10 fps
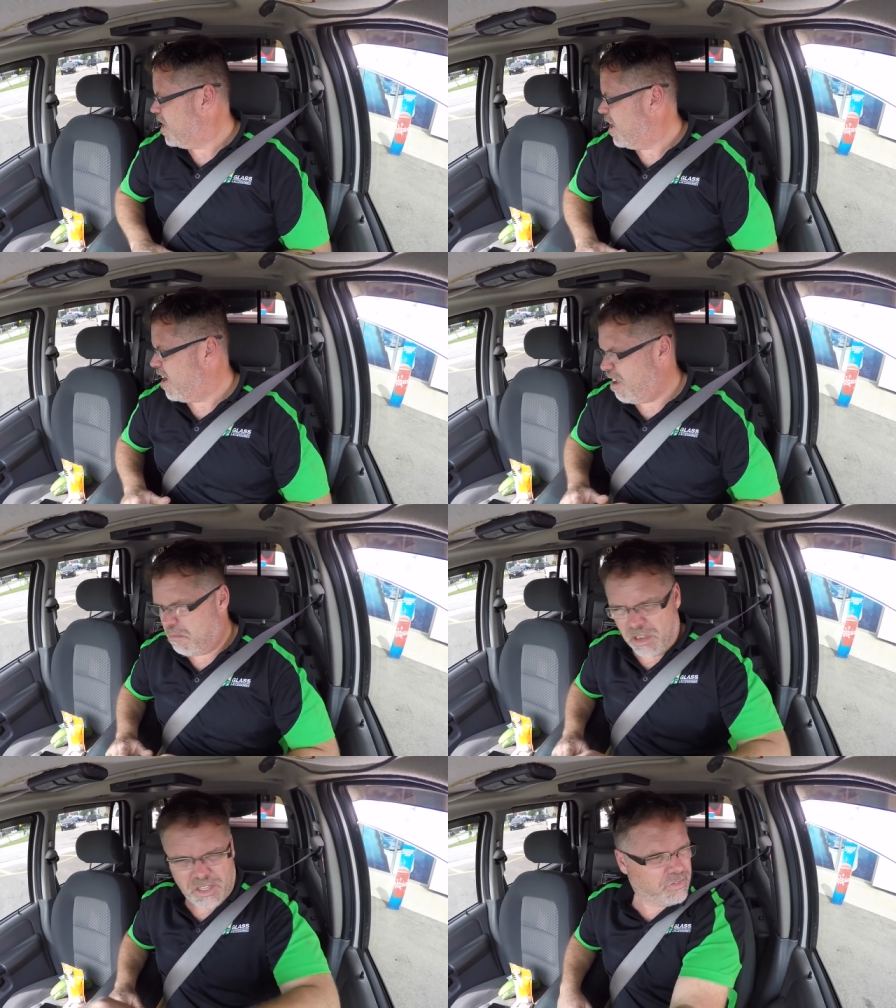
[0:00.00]
I
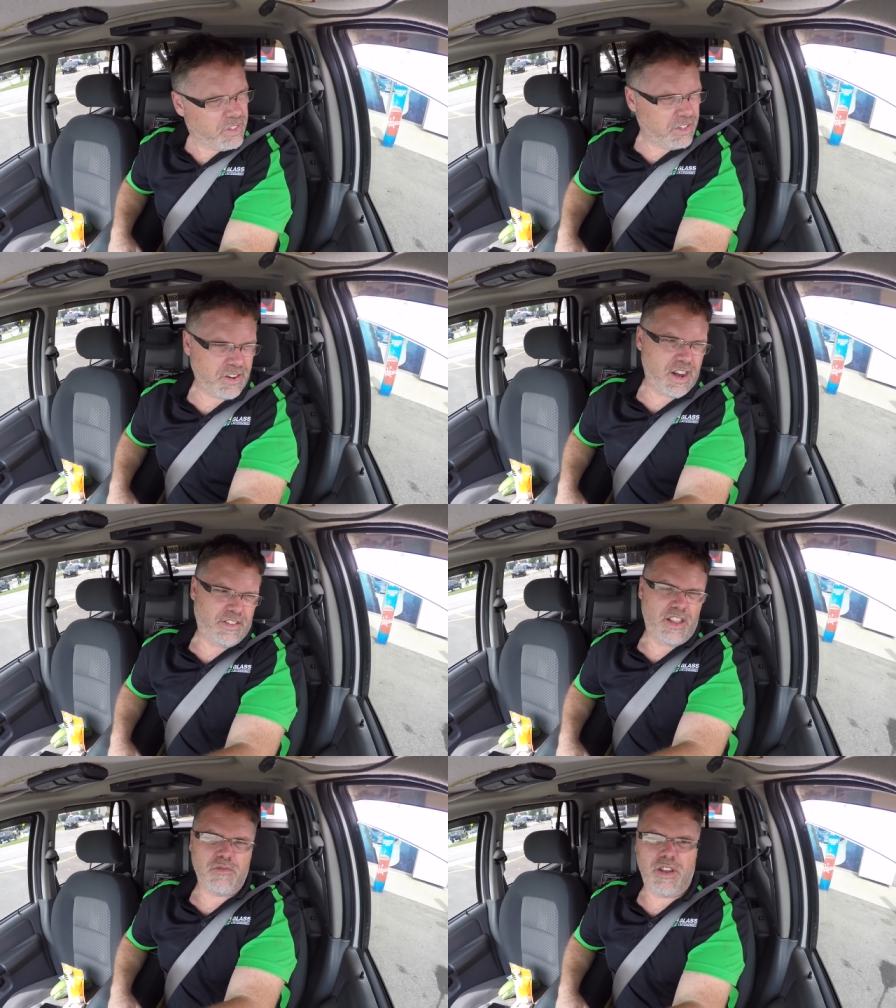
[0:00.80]
am. Freaking
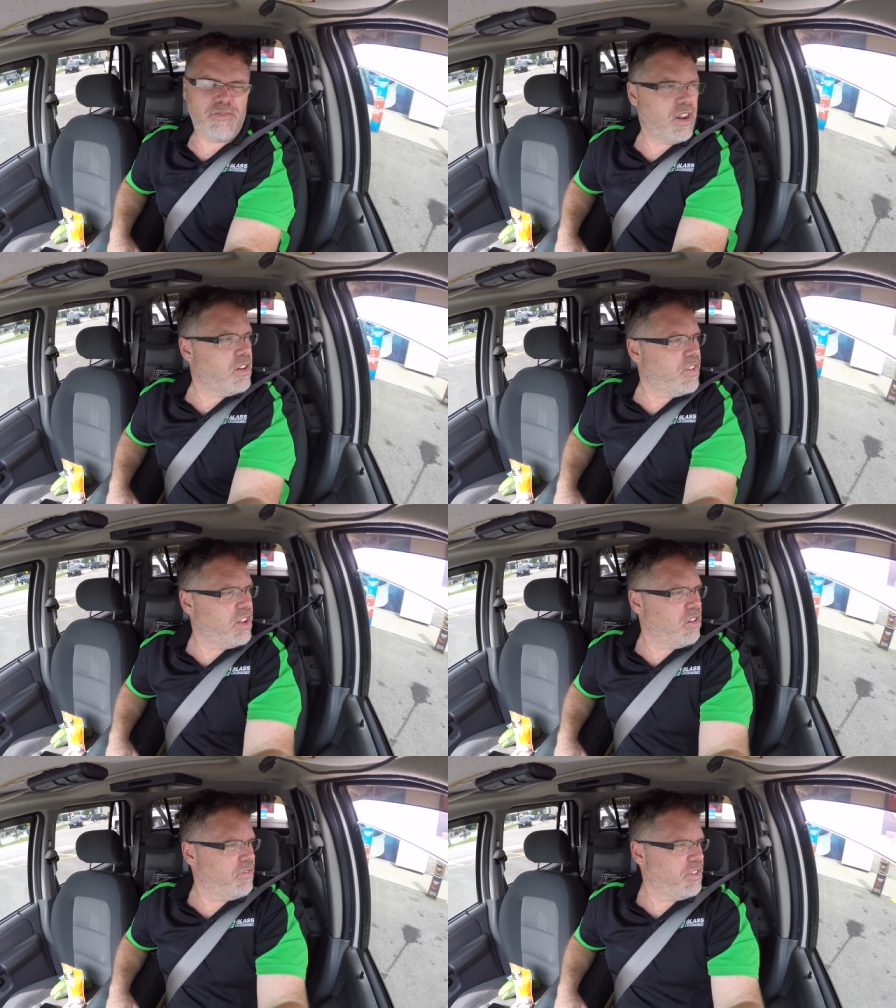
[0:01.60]
right. That's why I haven't done a
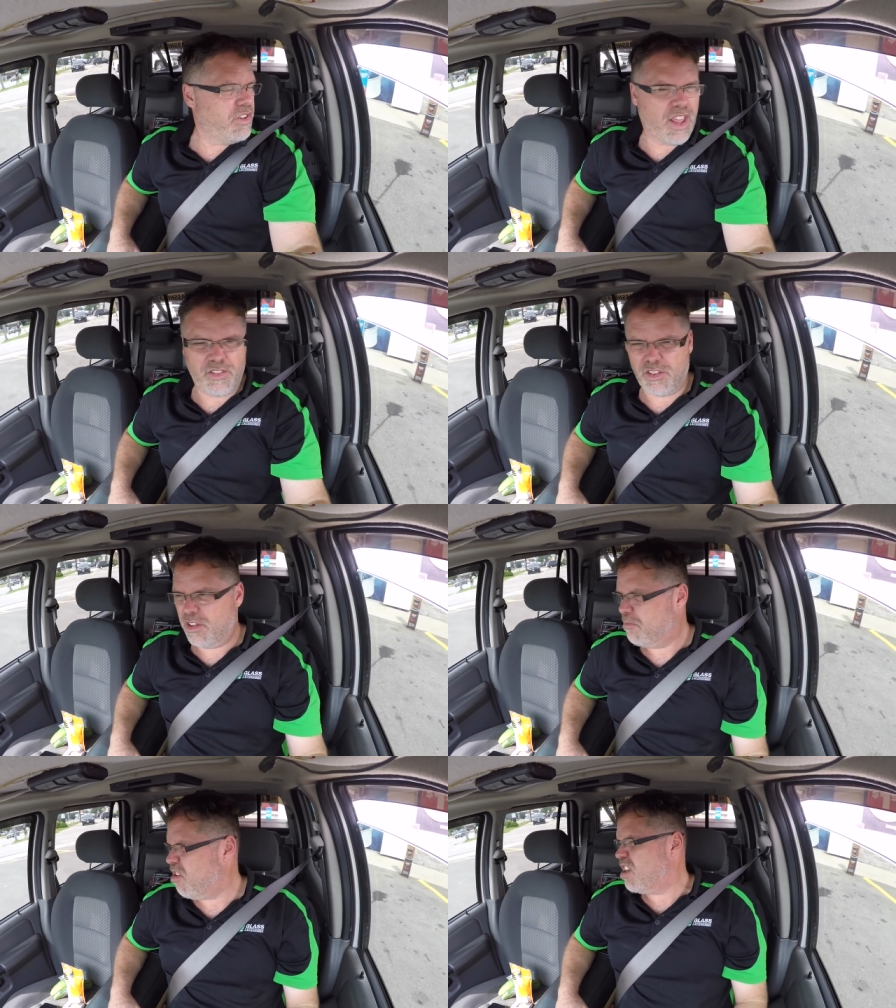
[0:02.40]
video in a few days because
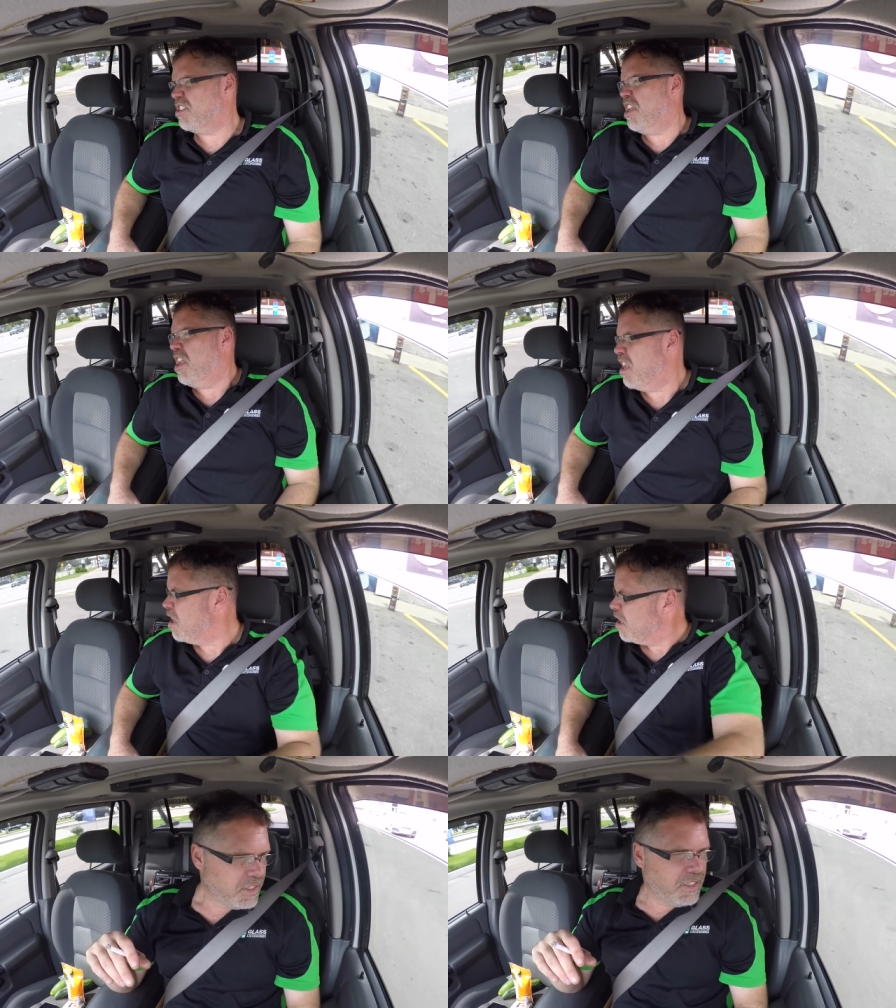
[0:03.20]
I'm crusty.
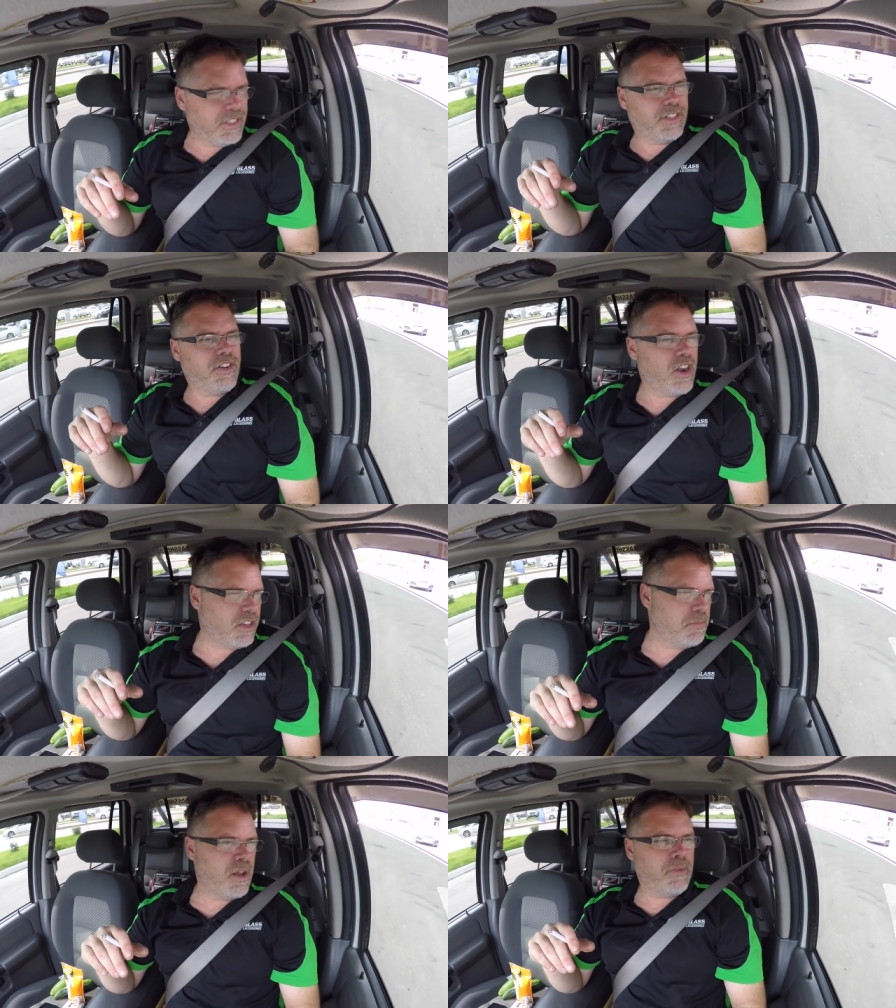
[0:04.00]
I need to talk
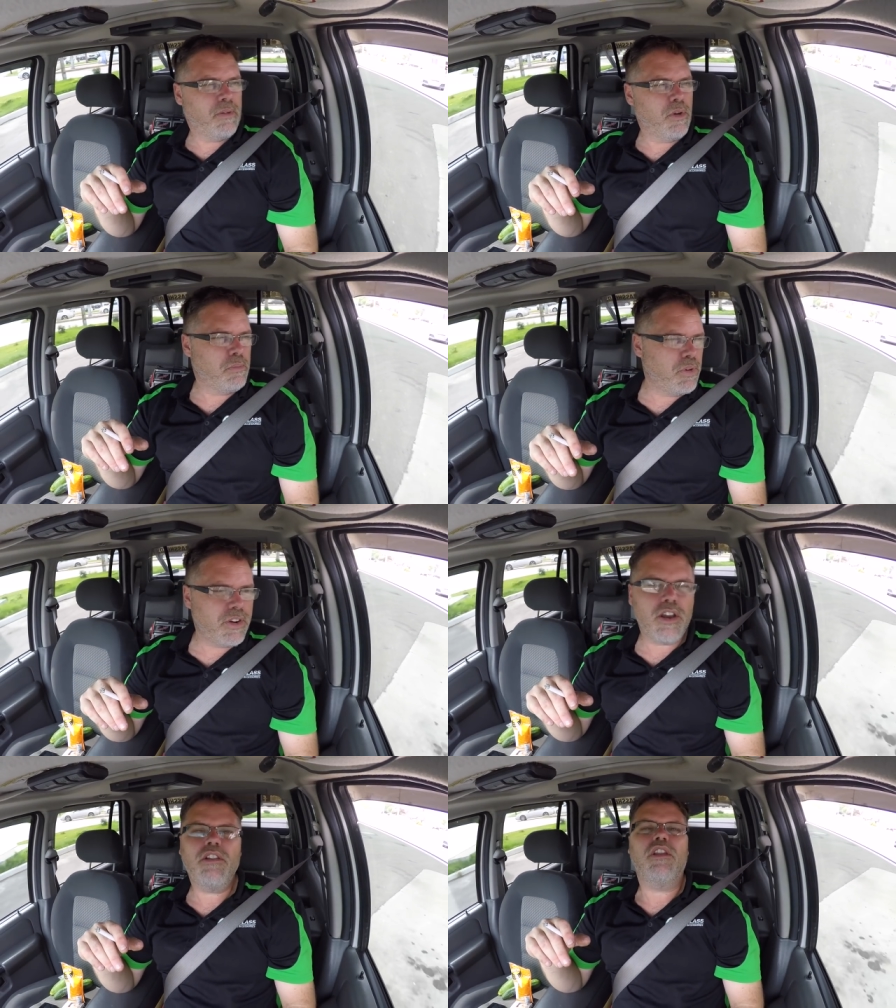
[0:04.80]
to Mama about
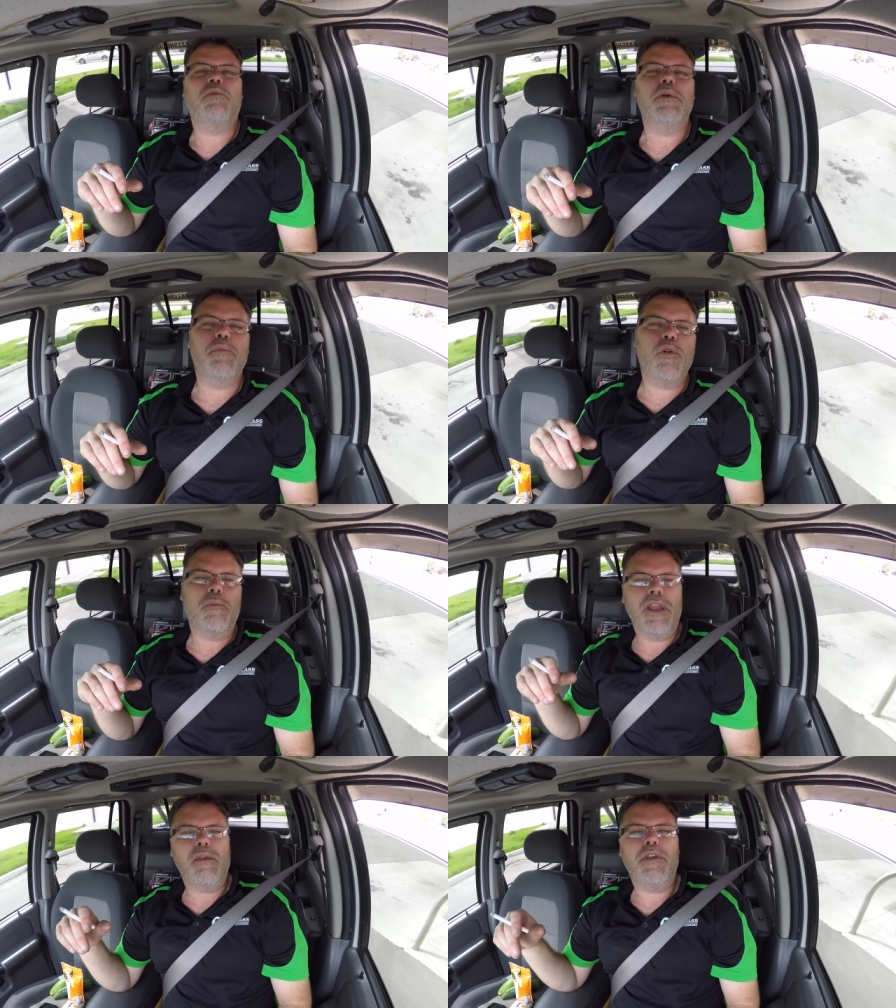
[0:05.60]
putting out a little bit more,
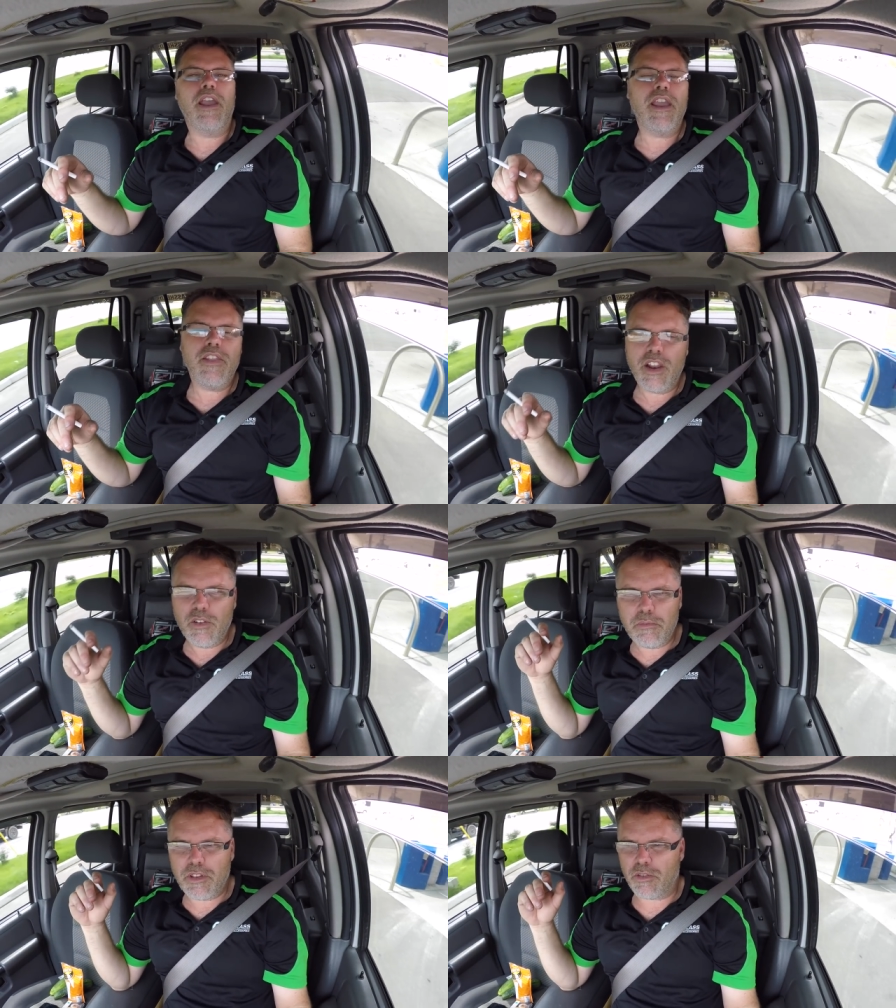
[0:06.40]
maybe. Ain't eh? And then I
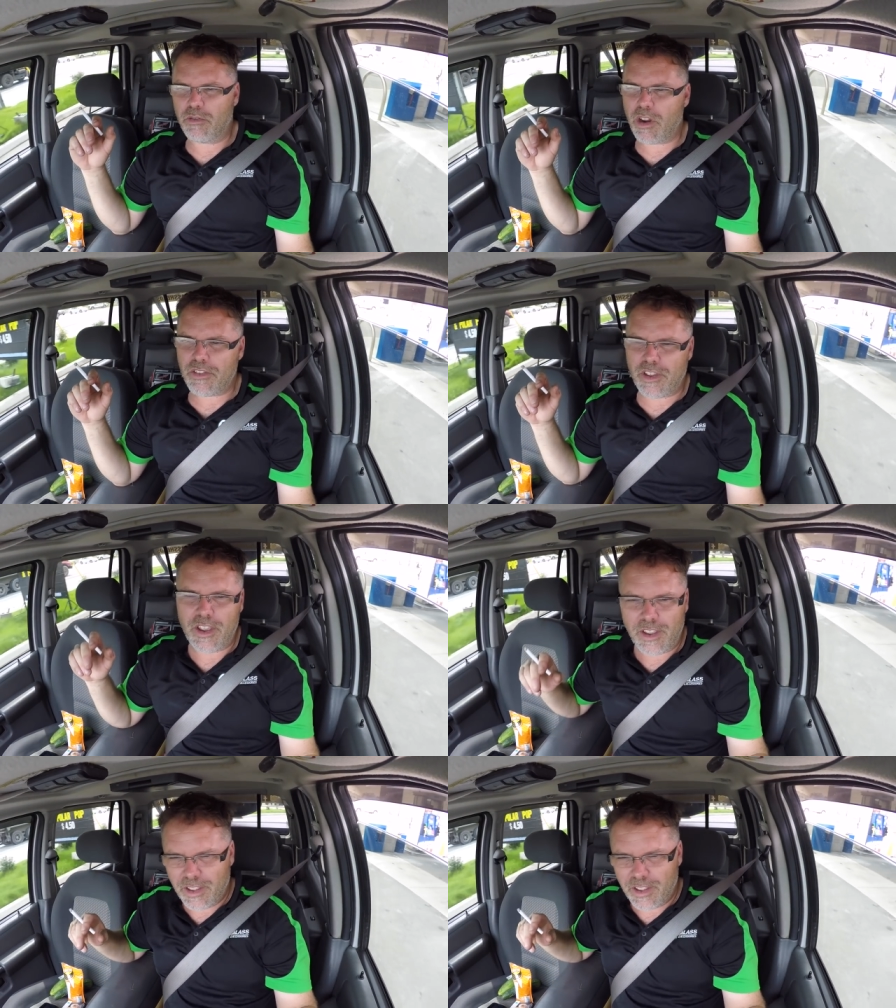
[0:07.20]
wouldn't be so crusty.